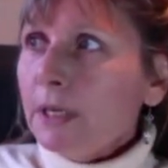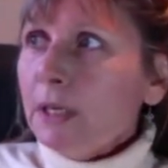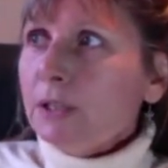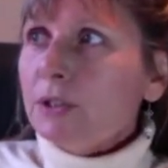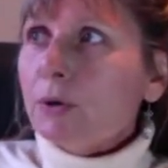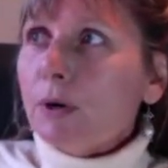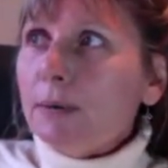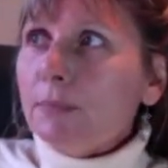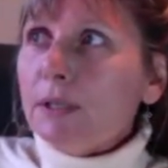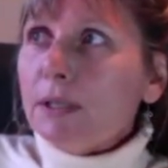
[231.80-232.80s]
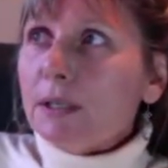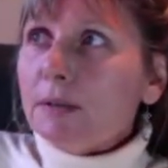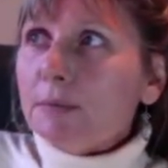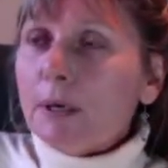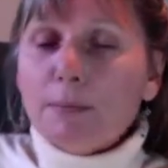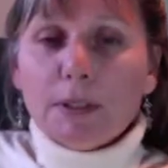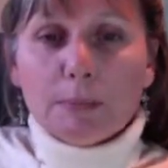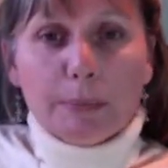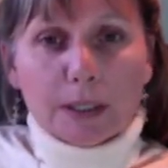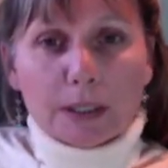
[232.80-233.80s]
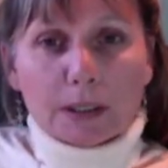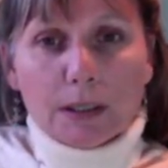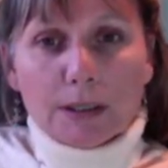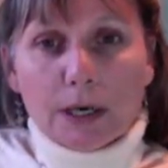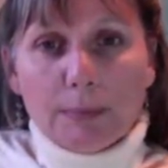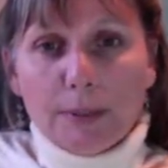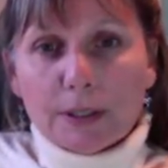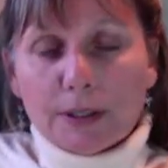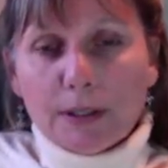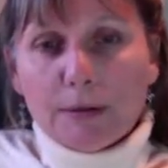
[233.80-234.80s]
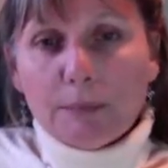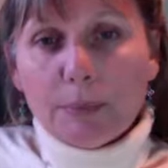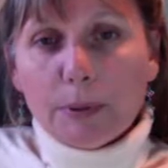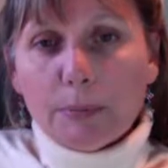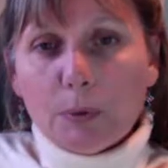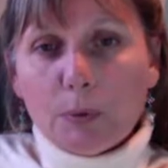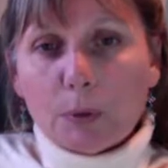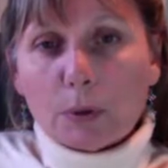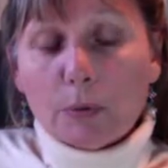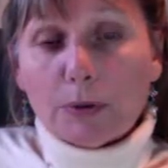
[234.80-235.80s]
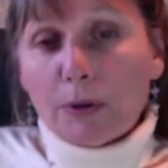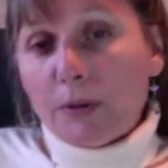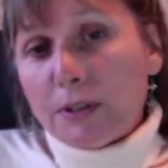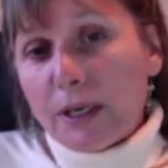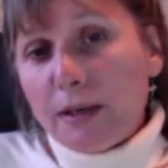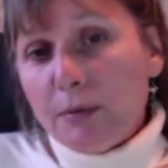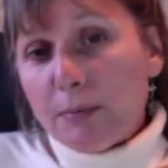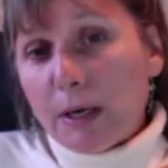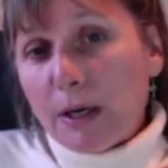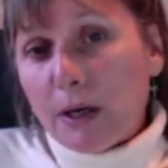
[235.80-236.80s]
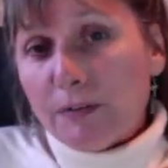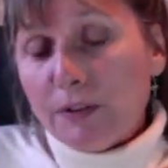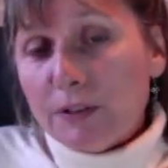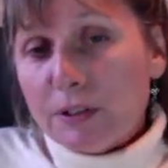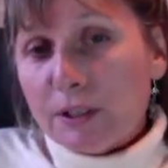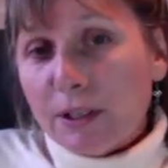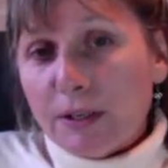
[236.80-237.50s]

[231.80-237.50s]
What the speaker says: So I'm gonna pick a topic that people work with all the time in my office.